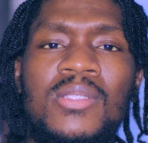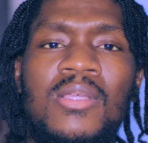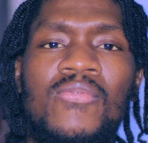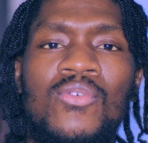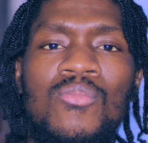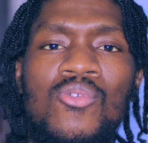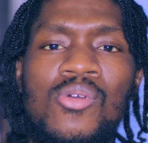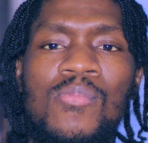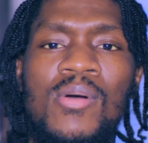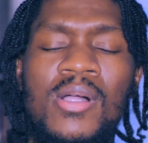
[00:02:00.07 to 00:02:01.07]
of stuff no
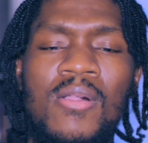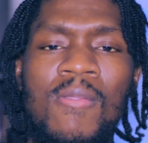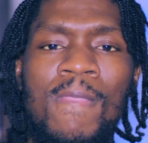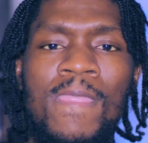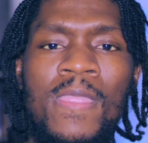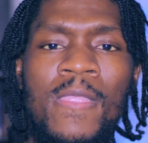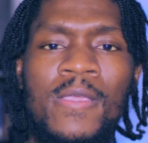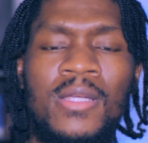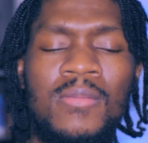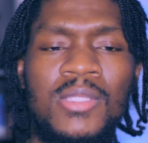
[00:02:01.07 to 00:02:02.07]
more. But
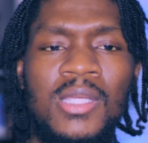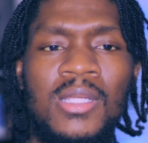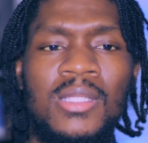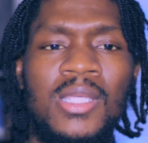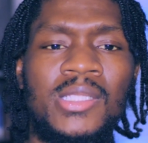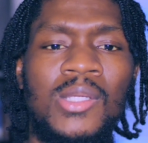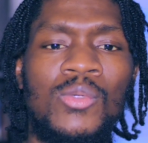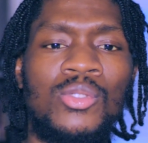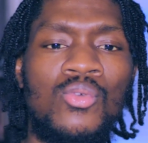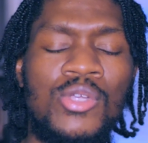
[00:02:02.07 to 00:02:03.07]
what I'm saying, the things that
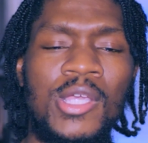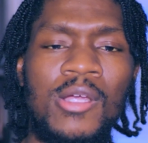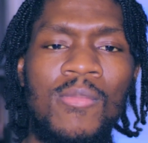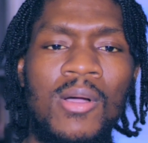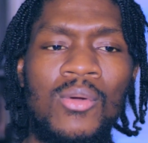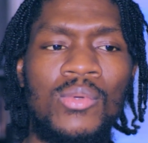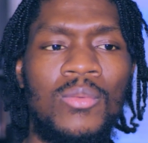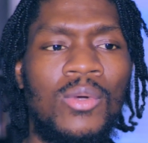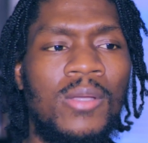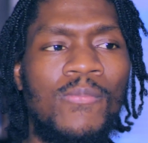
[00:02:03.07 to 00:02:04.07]
we do care about, we
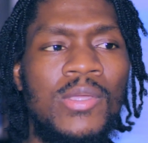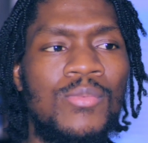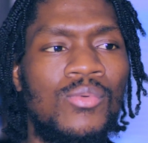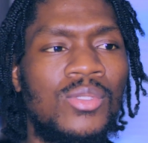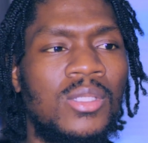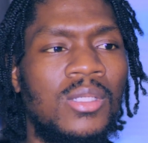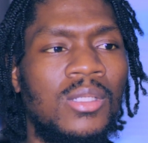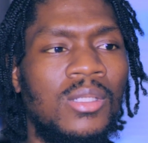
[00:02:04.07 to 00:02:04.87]
want people to